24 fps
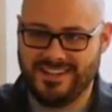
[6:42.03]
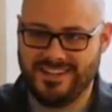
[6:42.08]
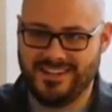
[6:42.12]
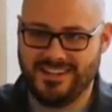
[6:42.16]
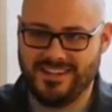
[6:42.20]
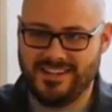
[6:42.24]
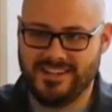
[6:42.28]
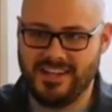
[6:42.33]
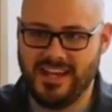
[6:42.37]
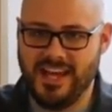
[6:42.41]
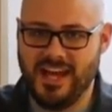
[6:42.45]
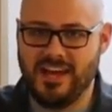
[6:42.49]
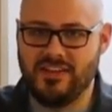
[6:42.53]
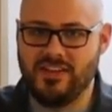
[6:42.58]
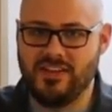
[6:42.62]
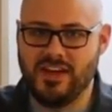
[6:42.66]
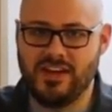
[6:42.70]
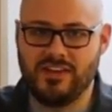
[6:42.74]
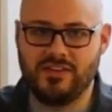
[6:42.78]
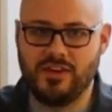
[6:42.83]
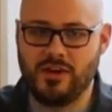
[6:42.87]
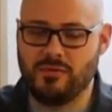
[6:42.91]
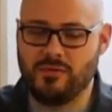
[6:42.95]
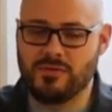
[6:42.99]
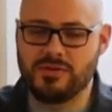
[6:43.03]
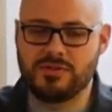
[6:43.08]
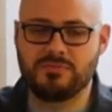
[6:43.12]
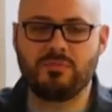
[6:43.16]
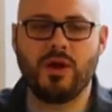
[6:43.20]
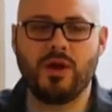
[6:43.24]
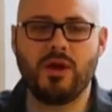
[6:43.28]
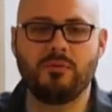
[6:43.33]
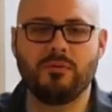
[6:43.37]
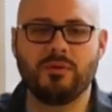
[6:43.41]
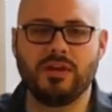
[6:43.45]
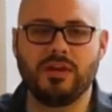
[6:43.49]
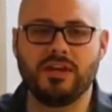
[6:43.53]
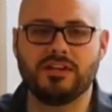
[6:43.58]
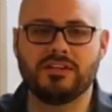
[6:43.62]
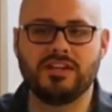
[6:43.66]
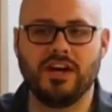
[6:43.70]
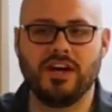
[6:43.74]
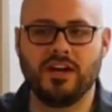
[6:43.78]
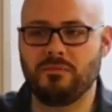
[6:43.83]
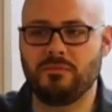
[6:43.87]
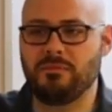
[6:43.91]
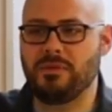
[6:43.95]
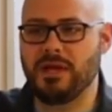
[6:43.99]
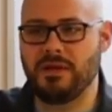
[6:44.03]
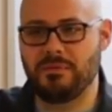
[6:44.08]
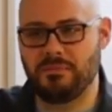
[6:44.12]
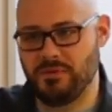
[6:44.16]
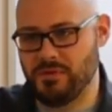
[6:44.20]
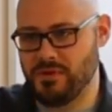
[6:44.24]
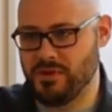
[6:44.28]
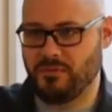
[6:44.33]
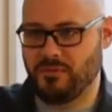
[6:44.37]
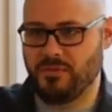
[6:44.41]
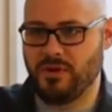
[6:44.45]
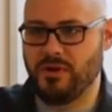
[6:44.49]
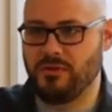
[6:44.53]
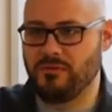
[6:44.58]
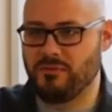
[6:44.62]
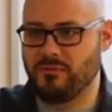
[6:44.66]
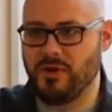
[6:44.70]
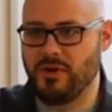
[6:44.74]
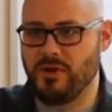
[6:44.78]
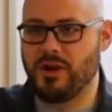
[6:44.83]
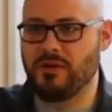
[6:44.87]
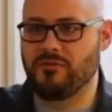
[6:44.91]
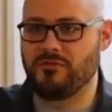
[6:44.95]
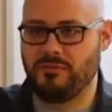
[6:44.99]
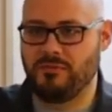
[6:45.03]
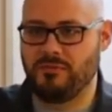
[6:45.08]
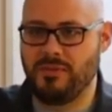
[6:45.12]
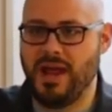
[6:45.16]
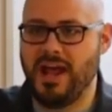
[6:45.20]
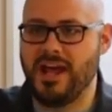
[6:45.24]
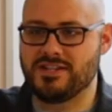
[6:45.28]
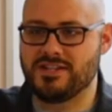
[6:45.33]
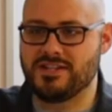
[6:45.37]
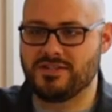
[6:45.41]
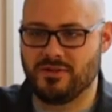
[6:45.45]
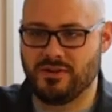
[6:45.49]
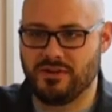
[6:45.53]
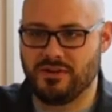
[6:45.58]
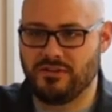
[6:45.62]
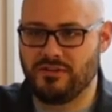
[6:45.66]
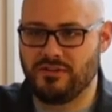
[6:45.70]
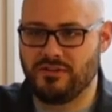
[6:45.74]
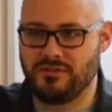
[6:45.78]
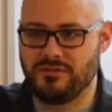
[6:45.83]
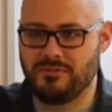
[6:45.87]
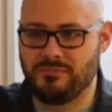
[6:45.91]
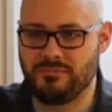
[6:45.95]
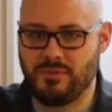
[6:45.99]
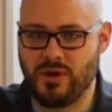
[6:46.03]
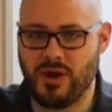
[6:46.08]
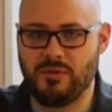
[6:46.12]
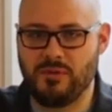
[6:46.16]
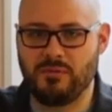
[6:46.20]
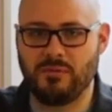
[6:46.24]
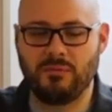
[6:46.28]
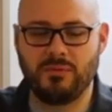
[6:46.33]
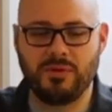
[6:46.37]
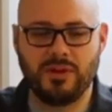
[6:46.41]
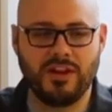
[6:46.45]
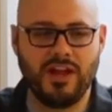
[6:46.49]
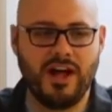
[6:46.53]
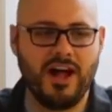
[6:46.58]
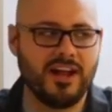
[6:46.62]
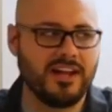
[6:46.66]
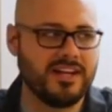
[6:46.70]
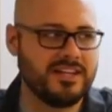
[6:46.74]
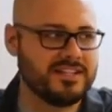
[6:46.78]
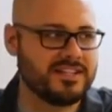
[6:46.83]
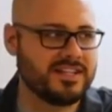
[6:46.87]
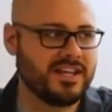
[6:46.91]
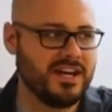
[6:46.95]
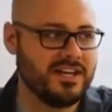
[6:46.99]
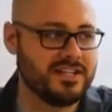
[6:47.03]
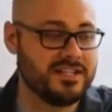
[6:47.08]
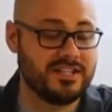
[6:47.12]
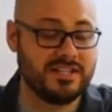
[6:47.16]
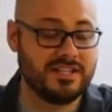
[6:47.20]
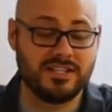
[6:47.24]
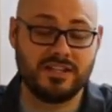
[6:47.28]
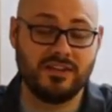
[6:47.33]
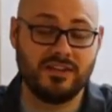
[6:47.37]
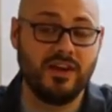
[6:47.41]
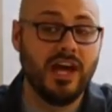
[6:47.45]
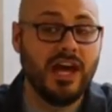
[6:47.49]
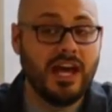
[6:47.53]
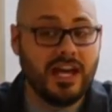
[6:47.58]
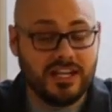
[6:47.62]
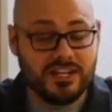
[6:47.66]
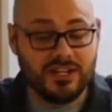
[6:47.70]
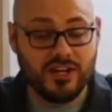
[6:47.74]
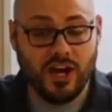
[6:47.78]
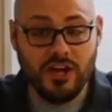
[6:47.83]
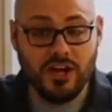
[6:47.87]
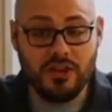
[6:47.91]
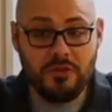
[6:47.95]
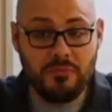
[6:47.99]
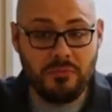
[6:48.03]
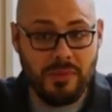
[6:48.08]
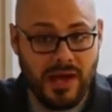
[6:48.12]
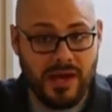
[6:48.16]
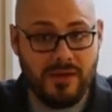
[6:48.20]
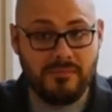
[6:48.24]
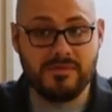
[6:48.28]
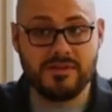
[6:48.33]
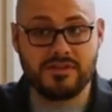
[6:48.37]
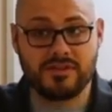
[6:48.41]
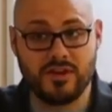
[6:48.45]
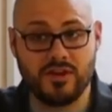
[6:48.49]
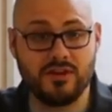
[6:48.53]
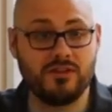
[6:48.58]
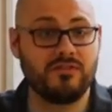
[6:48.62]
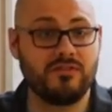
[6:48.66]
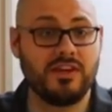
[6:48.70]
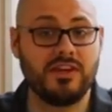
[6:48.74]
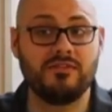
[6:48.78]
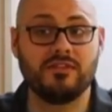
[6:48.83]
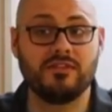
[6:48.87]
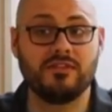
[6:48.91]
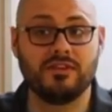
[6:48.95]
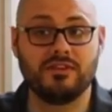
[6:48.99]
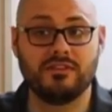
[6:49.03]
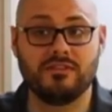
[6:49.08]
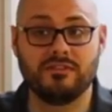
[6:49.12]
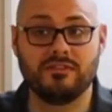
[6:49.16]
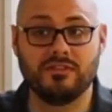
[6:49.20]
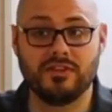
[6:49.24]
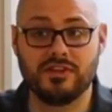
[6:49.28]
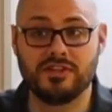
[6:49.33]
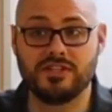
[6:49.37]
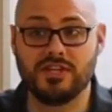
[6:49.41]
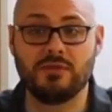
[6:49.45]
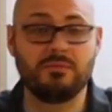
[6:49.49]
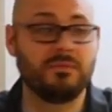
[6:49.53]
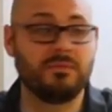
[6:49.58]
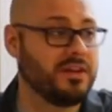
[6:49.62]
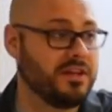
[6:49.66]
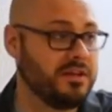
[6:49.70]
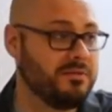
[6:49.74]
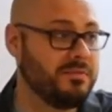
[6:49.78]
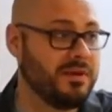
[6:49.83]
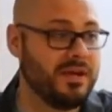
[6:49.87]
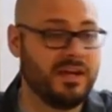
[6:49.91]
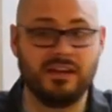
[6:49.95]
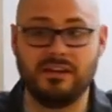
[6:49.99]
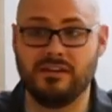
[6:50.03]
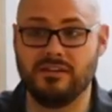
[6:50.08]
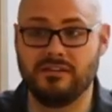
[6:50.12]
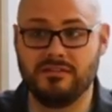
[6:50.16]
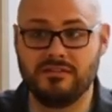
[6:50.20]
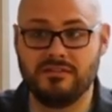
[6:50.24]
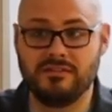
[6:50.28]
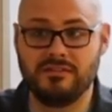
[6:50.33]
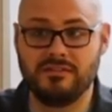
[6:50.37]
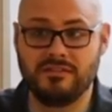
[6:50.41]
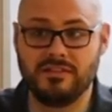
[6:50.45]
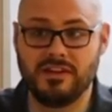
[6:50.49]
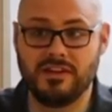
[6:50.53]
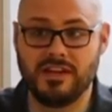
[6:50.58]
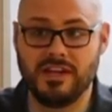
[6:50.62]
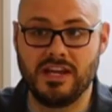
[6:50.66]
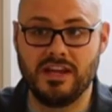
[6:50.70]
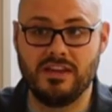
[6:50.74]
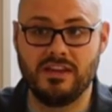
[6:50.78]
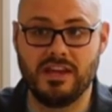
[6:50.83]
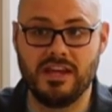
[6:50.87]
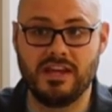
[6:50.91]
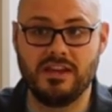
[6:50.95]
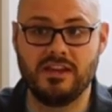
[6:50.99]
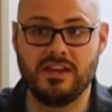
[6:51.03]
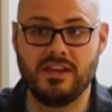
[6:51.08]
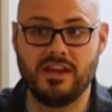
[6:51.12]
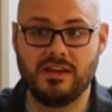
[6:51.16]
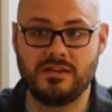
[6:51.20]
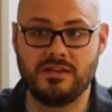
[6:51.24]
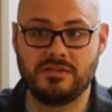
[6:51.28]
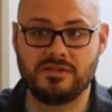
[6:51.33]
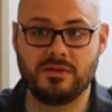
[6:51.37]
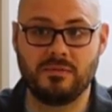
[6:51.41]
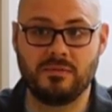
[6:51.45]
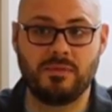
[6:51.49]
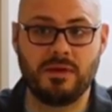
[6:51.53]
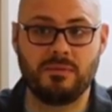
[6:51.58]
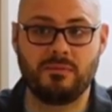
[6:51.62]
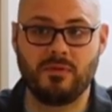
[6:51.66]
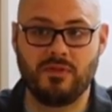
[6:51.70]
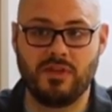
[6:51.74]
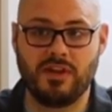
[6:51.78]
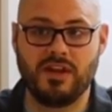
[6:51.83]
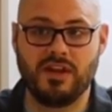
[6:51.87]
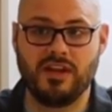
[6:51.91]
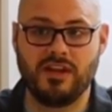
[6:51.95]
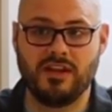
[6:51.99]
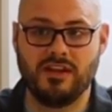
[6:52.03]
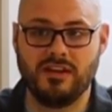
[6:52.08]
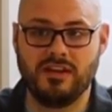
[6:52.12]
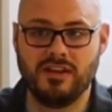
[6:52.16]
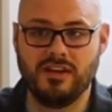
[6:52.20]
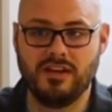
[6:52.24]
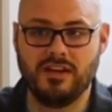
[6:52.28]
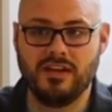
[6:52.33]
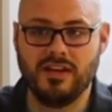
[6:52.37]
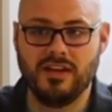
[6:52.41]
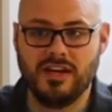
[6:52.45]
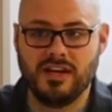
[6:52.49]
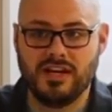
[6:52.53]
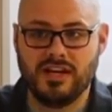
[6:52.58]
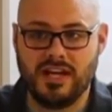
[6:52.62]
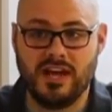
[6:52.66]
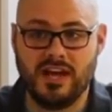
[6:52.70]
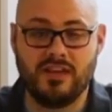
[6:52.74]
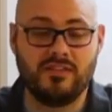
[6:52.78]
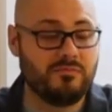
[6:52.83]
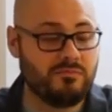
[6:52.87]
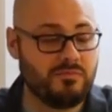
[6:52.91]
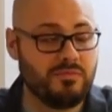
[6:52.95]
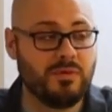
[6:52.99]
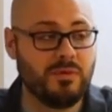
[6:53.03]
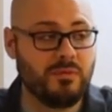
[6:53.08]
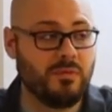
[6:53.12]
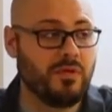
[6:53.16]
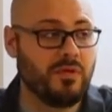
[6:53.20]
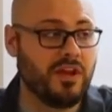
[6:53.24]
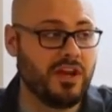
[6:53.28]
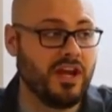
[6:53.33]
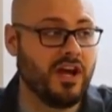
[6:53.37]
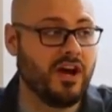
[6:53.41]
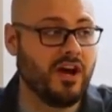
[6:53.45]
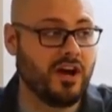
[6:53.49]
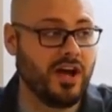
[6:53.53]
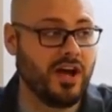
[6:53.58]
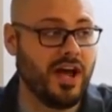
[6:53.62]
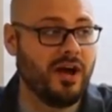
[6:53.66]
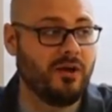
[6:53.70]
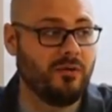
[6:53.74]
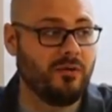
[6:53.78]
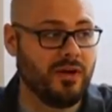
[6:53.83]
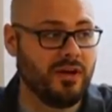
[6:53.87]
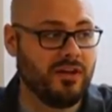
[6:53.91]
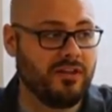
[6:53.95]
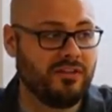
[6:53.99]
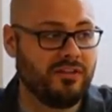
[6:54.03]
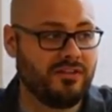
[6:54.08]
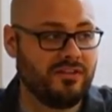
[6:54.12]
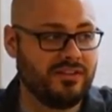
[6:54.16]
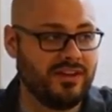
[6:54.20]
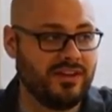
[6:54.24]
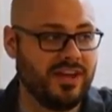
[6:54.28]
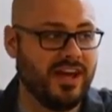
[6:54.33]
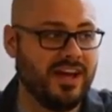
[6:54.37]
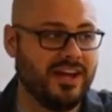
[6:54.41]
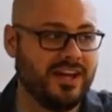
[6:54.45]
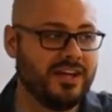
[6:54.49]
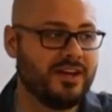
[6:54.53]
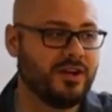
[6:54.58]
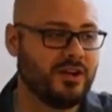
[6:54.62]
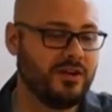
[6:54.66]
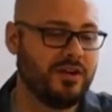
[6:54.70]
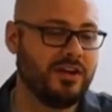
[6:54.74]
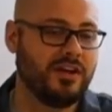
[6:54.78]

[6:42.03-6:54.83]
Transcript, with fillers: Yeah, there, there was probably a ton of people that run run up from Nazareth. Probably a lot of his cousins. John the Baptist could have even legitimately been in, in, uh, some people that he, yeah, people that he hung out with. Yeah, he could.